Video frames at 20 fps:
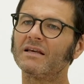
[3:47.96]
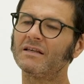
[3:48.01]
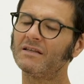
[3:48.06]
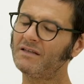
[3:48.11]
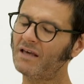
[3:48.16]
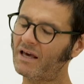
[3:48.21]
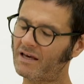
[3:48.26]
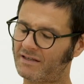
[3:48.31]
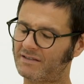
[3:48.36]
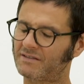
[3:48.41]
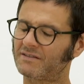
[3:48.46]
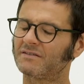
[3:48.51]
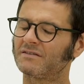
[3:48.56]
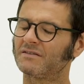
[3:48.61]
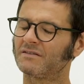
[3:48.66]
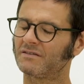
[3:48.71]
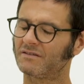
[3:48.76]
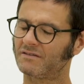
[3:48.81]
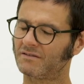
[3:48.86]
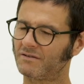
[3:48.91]

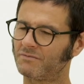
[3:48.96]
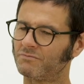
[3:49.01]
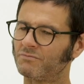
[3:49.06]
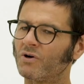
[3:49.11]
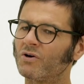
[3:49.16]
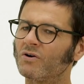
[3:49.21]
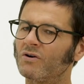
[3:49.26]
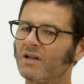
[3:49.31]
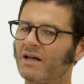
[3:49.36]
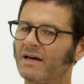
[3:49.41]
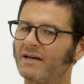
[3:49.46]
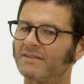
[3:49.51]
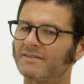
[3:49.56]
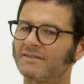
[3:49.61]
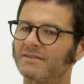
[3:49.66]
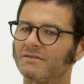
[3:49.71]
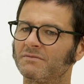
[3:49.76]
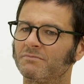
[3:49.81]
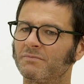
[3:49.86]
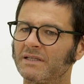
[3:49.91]
Yes, more or
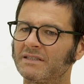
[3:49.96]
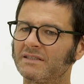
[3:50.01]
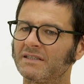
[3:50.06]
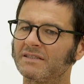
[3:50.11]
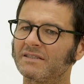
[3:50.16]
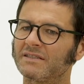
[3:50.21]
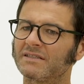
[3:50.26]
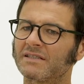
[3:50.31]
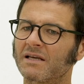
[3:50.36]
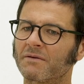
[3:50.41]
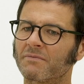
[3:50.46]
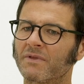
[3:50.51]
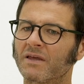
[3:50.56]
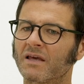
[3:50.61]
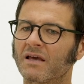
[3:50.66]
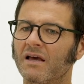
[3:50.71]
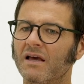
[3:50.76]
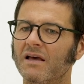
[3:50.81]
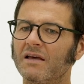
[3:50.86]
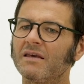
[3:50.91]
less. But this is something.